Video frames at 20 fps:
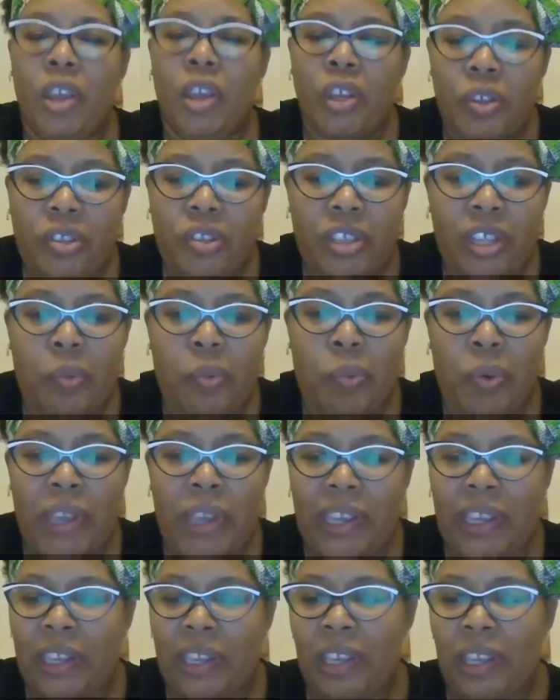You see,
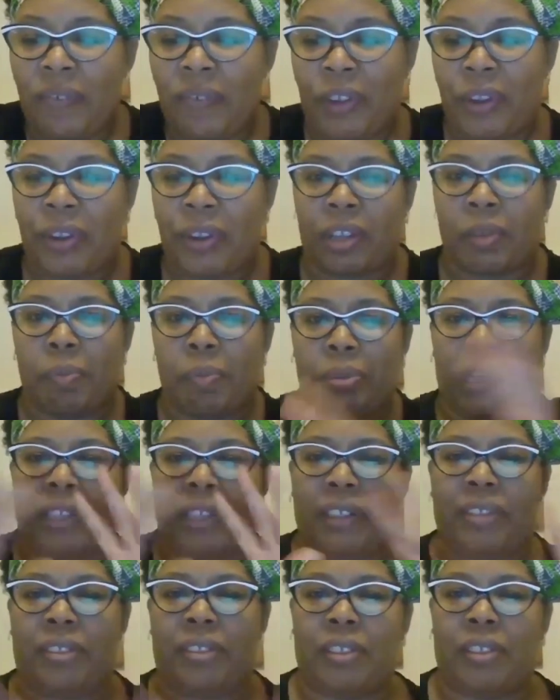we can get very
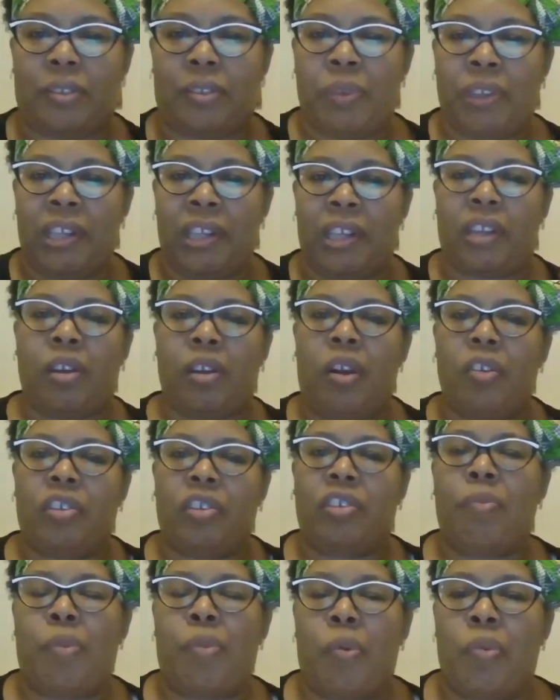complacent. We can get
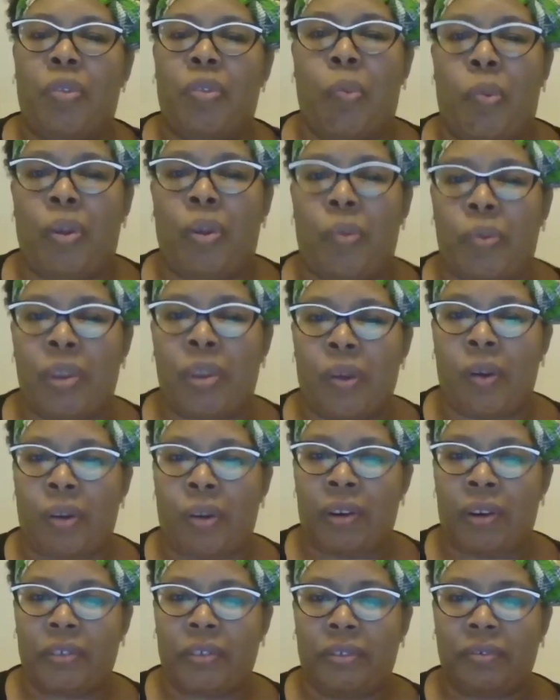comfortable with where we
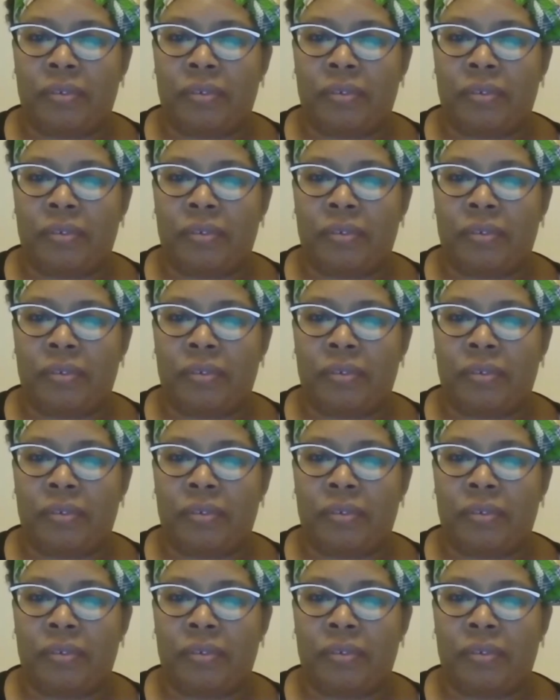are.